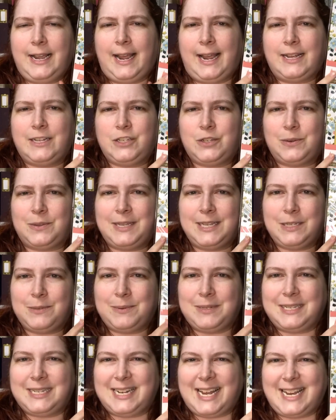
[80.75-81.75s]
And so this
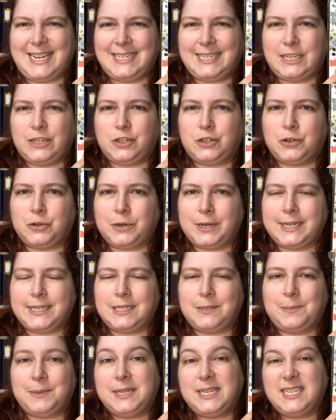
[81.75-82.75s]
one's nice and
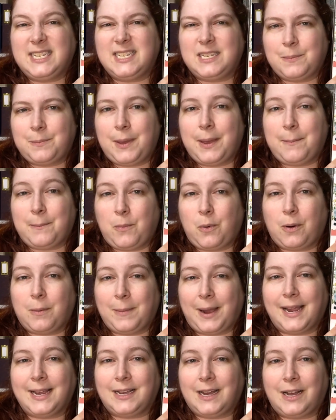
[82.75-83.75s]
crisp, and this is a bit more
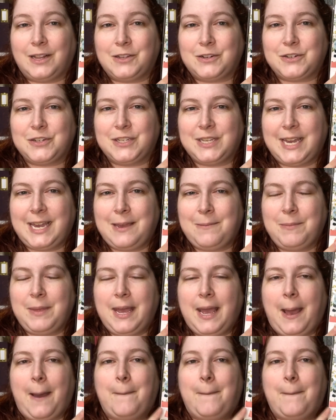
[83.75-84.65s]
my color scheme,